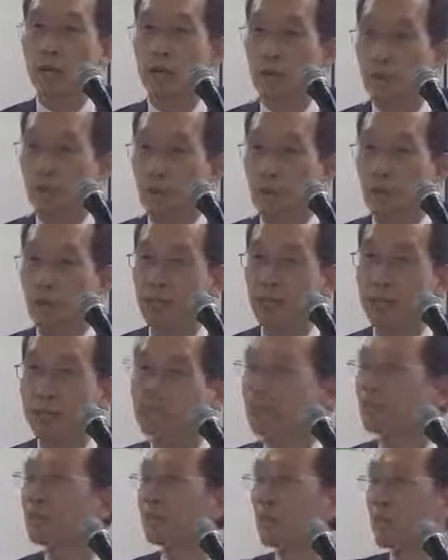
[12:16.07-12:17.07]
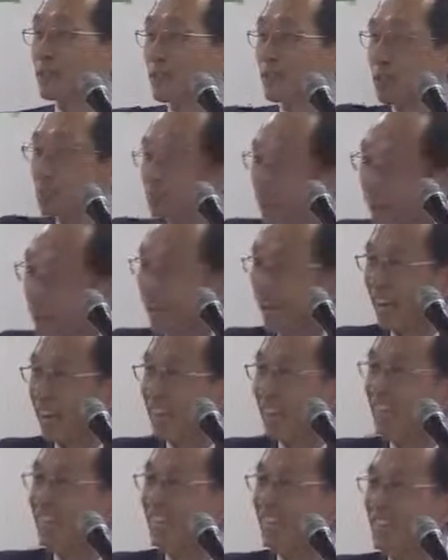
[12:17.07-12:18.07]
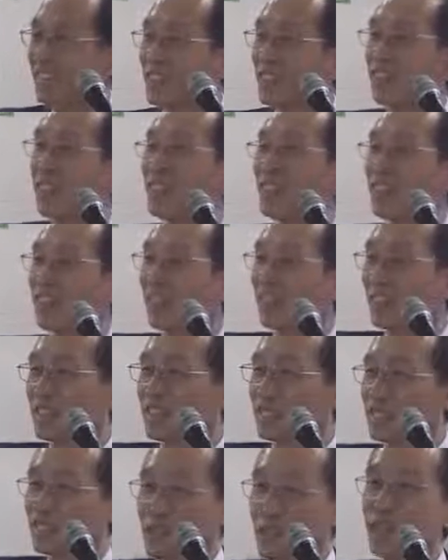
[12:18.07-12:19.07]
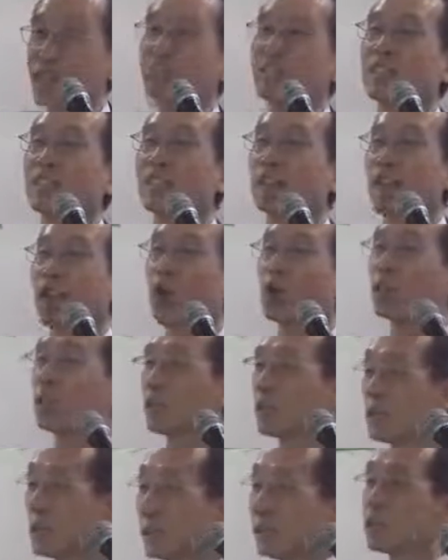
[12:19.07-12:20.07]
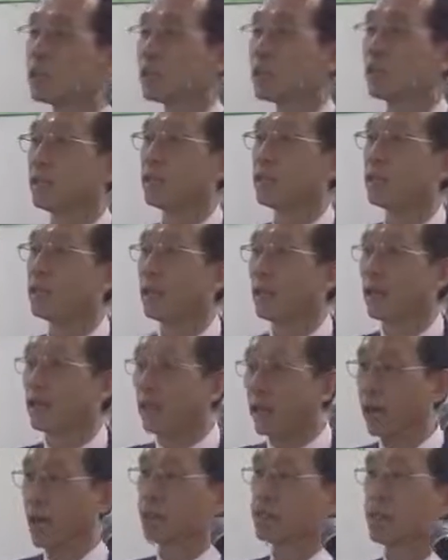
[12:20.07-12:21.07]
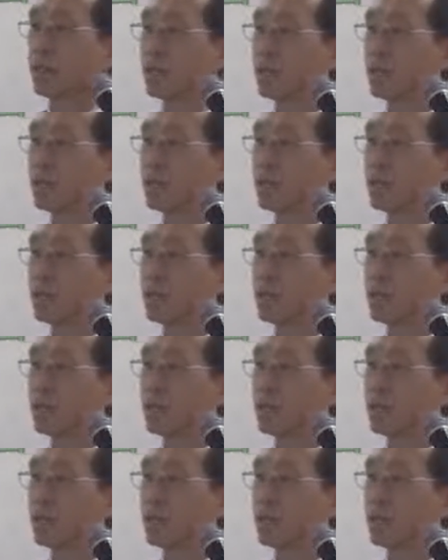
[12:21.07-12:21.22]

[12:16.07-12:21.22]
collaboration with PAC, so this cultivation can